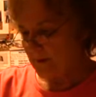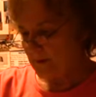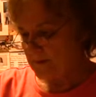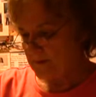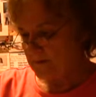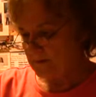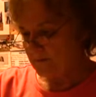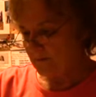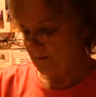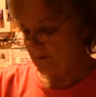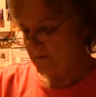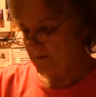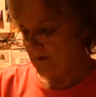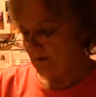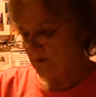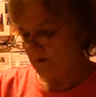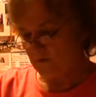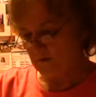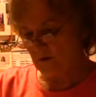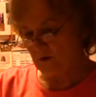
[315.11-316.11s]
as a
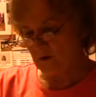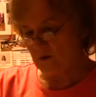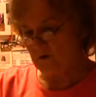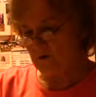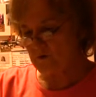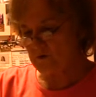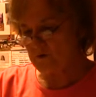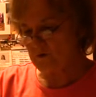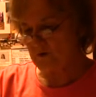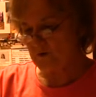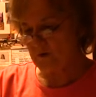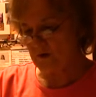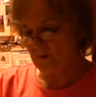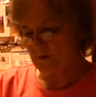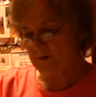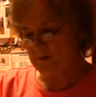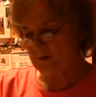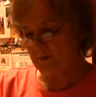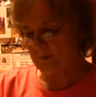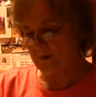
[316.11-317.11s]
result of their closure, there
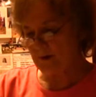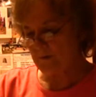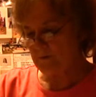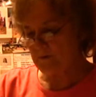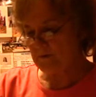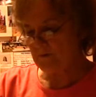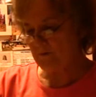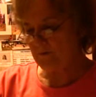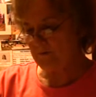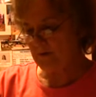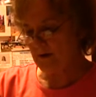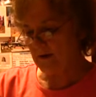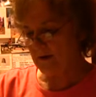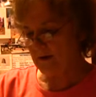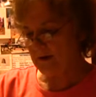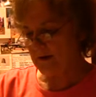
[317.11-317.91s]
was the Pemberton Valley